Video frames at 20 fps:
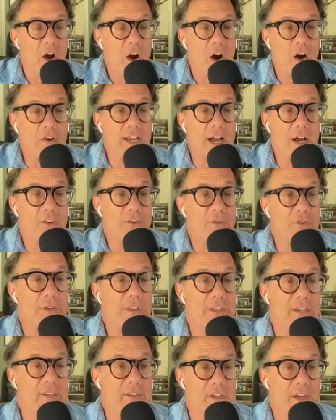are now doing
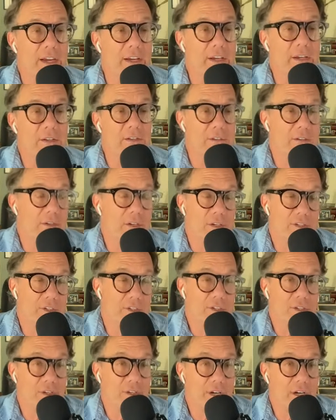things like
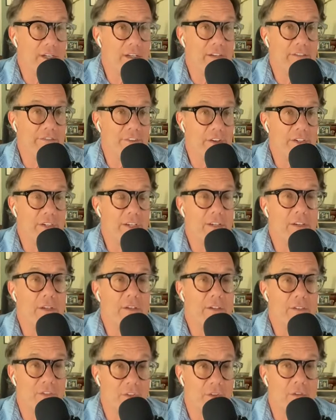just cutting funding,
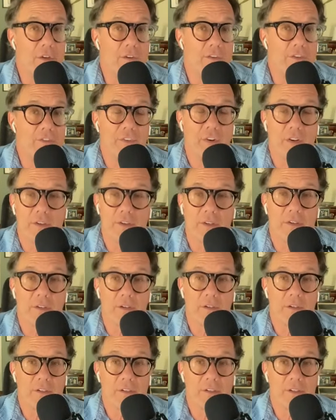zero
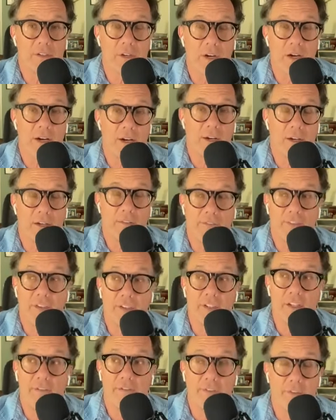
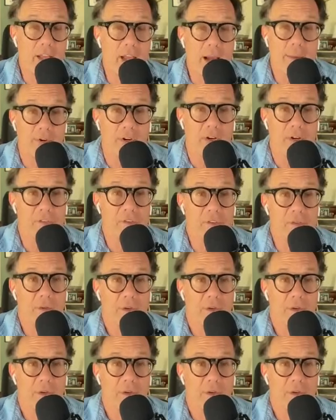funding for libraries.